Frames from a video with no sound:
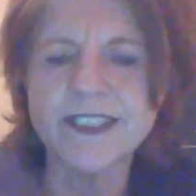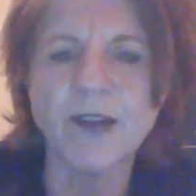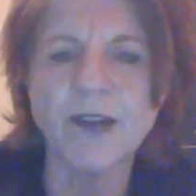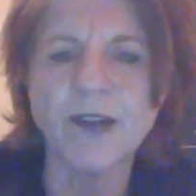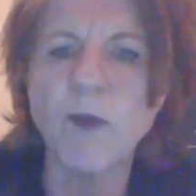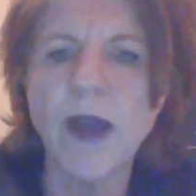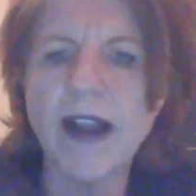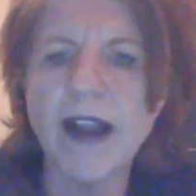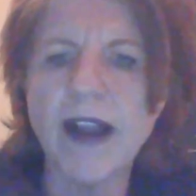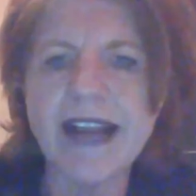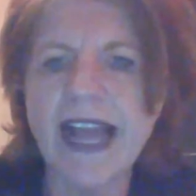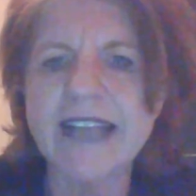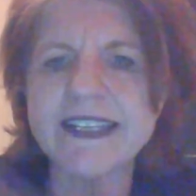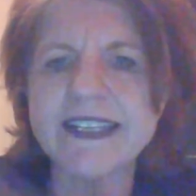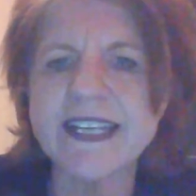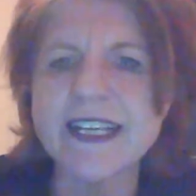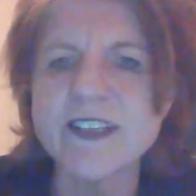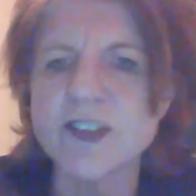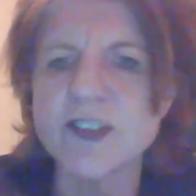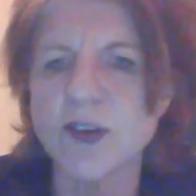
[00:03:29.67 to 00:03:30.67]
somewhere in
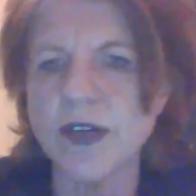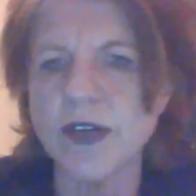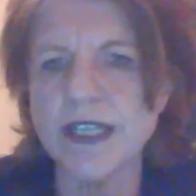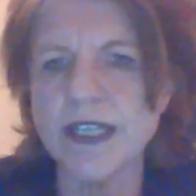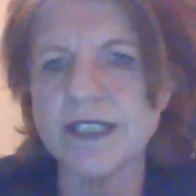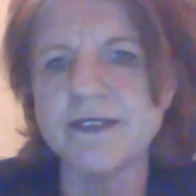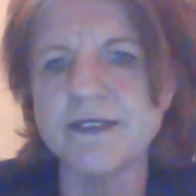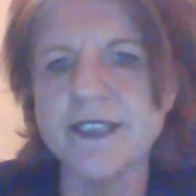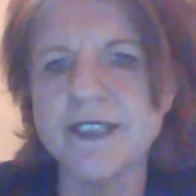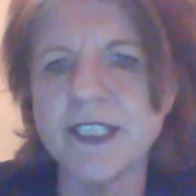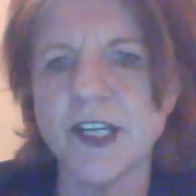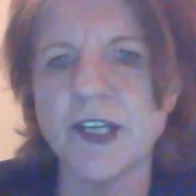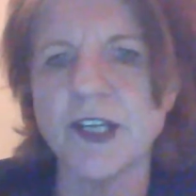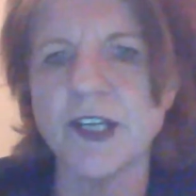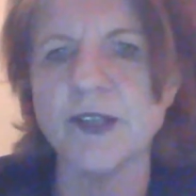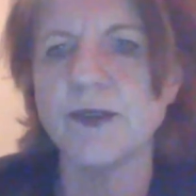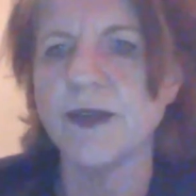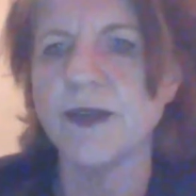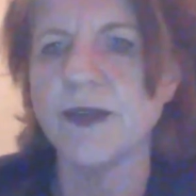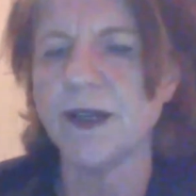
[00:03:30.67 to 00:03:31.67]
Addis or in, you
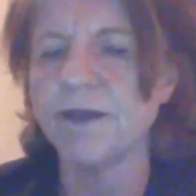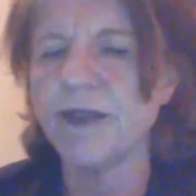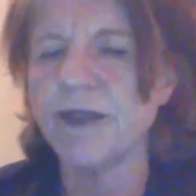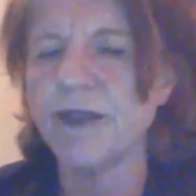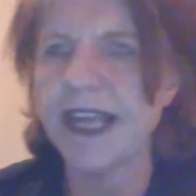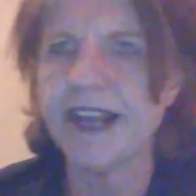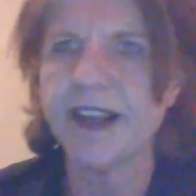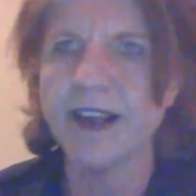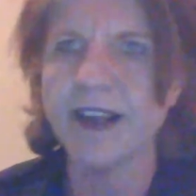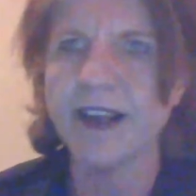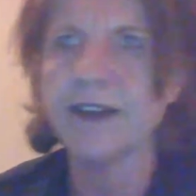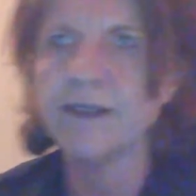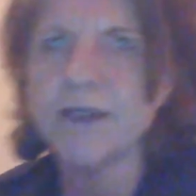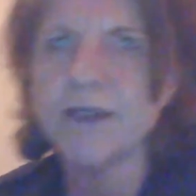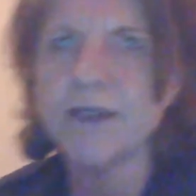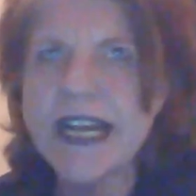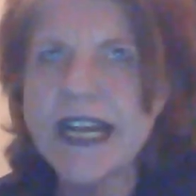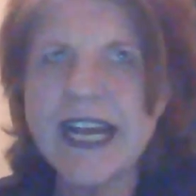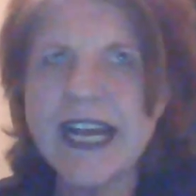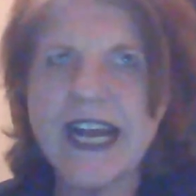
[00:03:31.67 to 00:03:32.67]
know, in
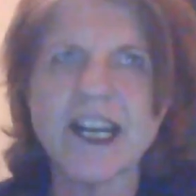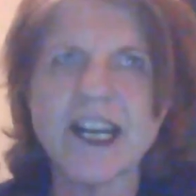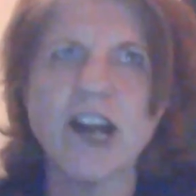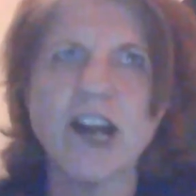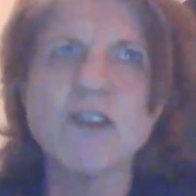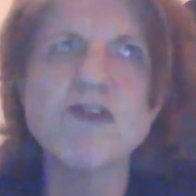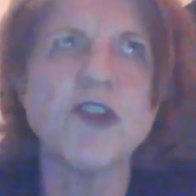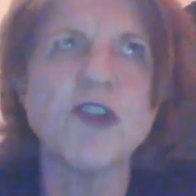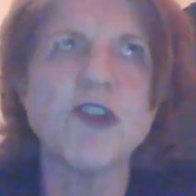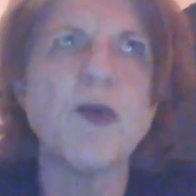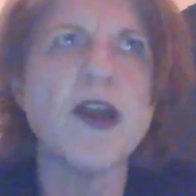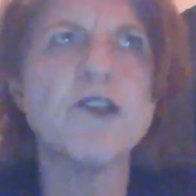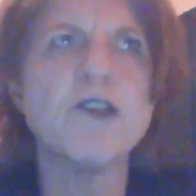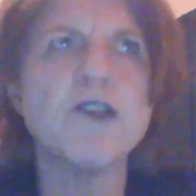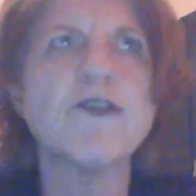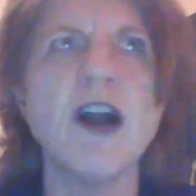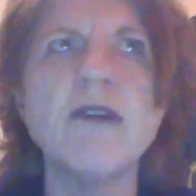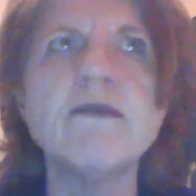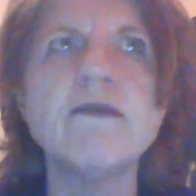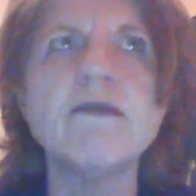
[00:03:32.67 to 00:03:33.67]
a country where
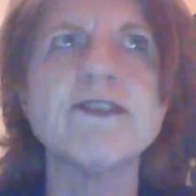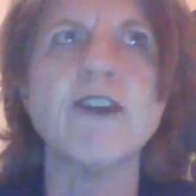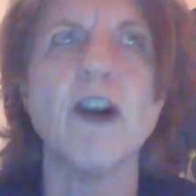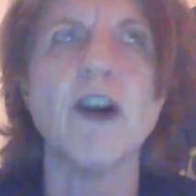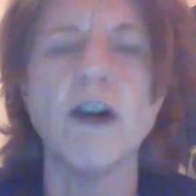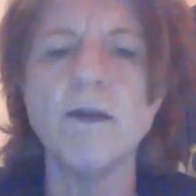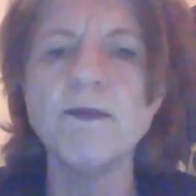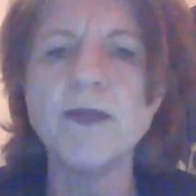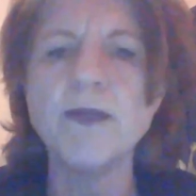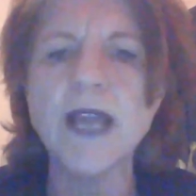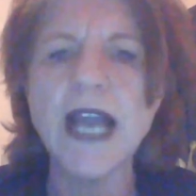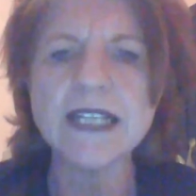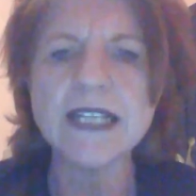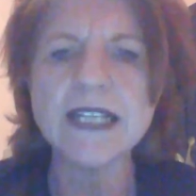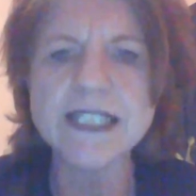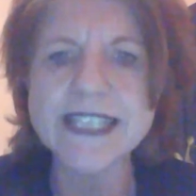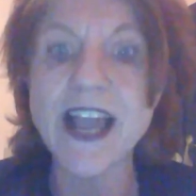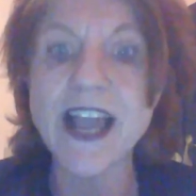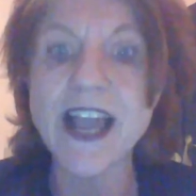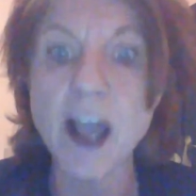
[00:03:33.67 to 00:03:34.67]
you've come from
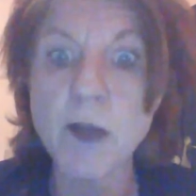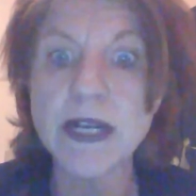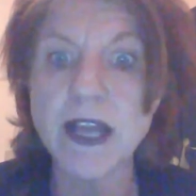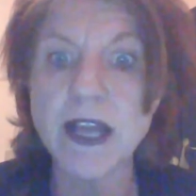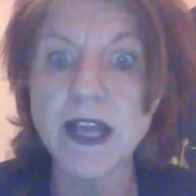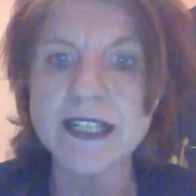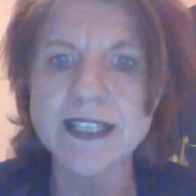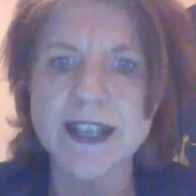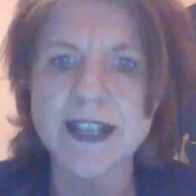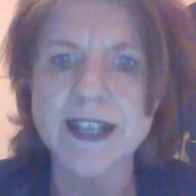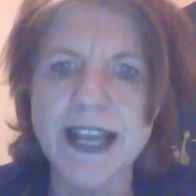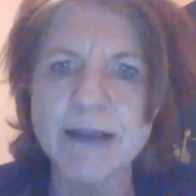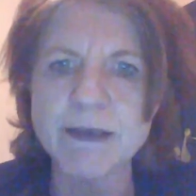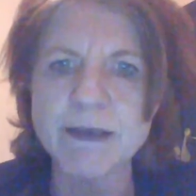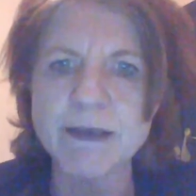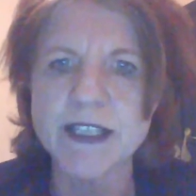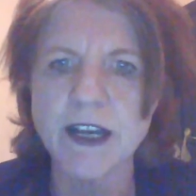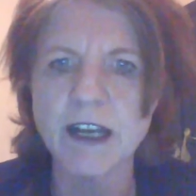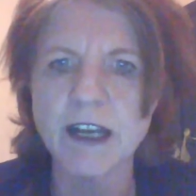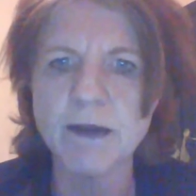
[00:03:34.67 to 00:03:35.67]
and say, I would like to
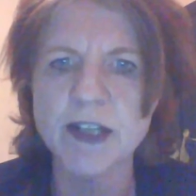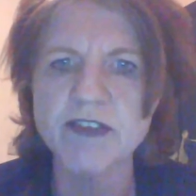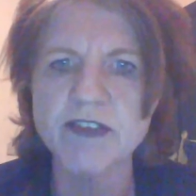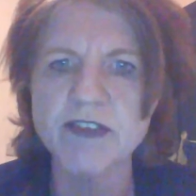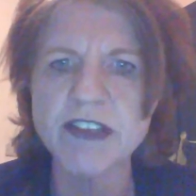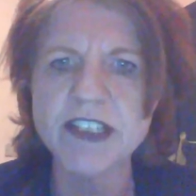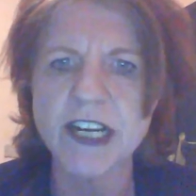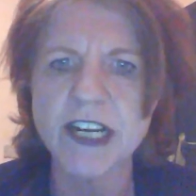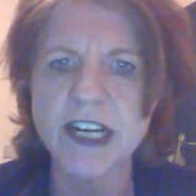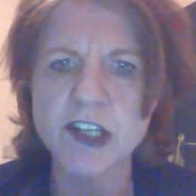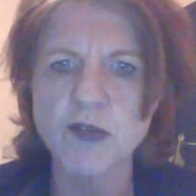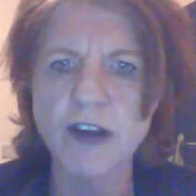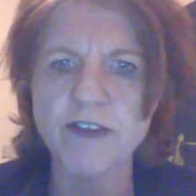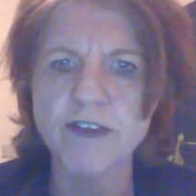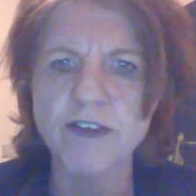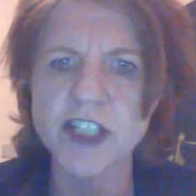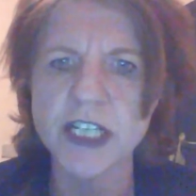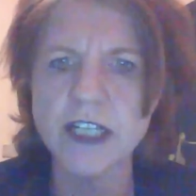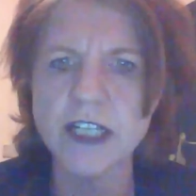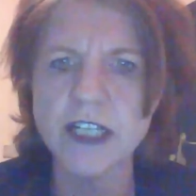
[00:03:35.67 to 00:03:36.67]
claim asylum under international
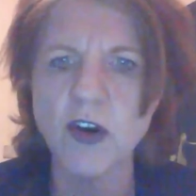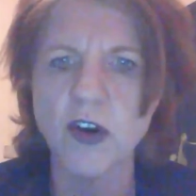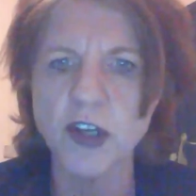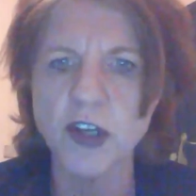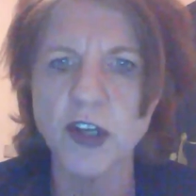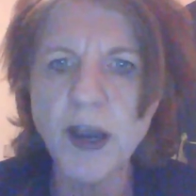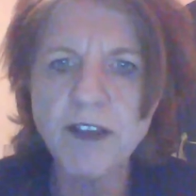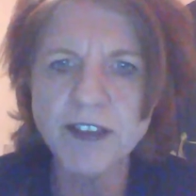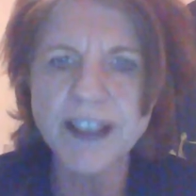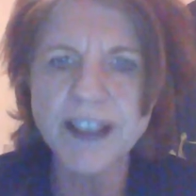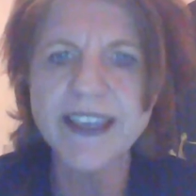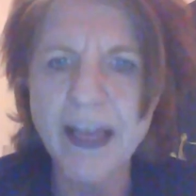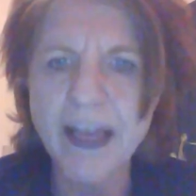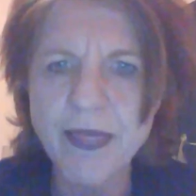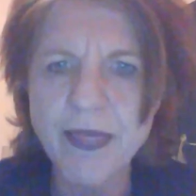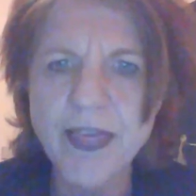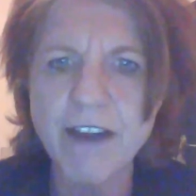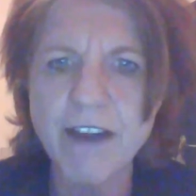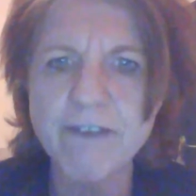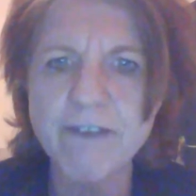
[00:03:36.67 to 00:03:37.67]
refugee law. You have to
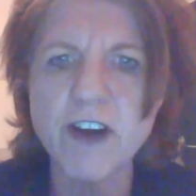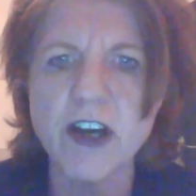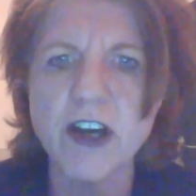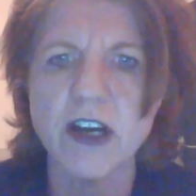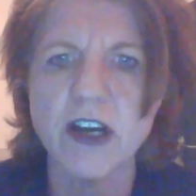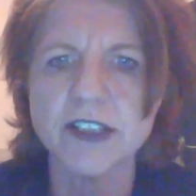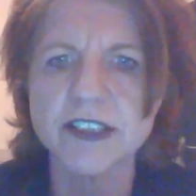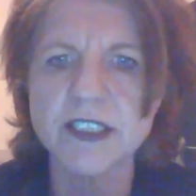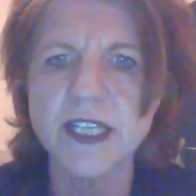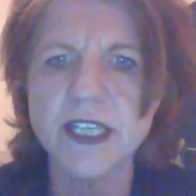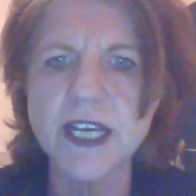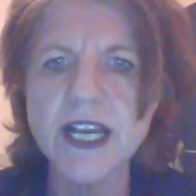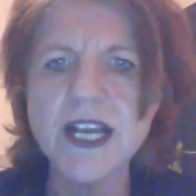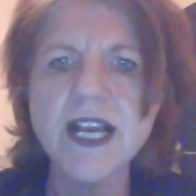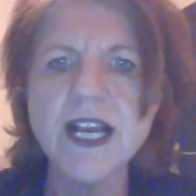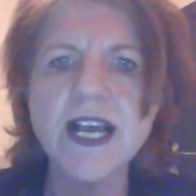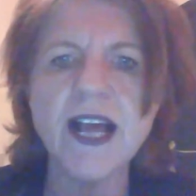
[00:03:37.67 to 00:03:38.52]
get there first.